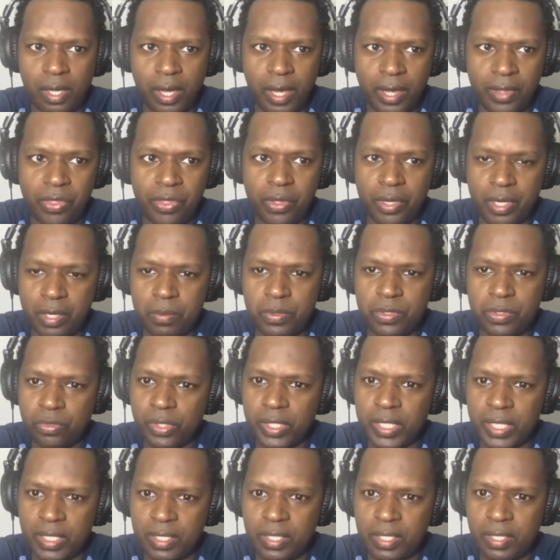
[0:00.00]
I thought he was
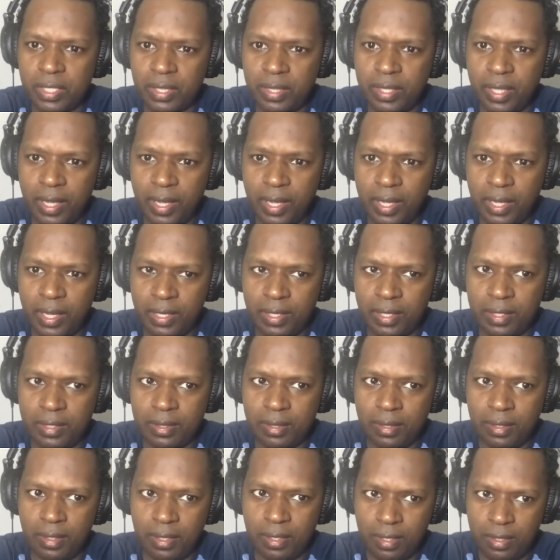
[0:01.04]
really good in that,
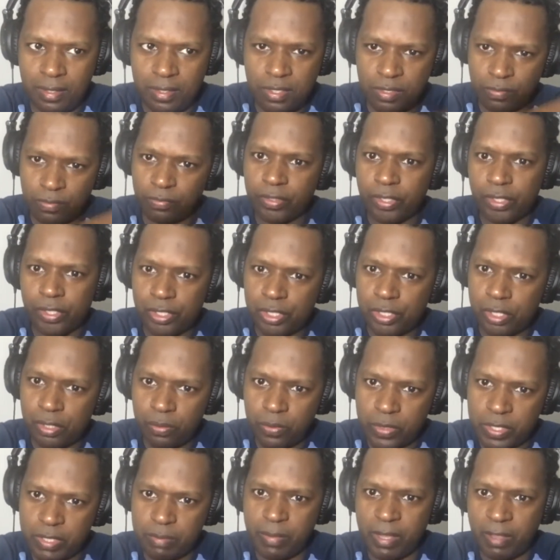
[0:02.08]
and his version
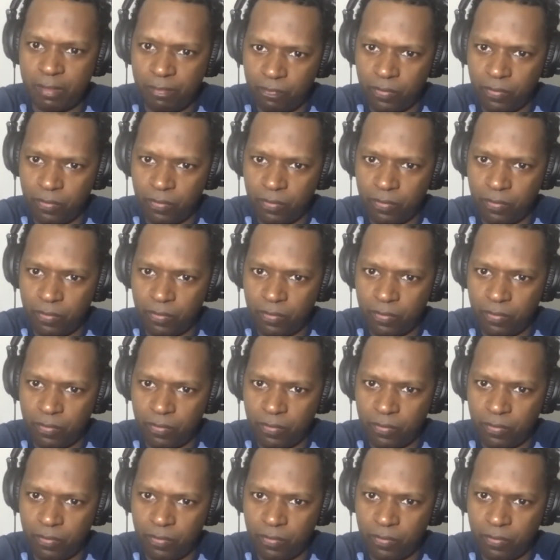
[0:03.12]
was my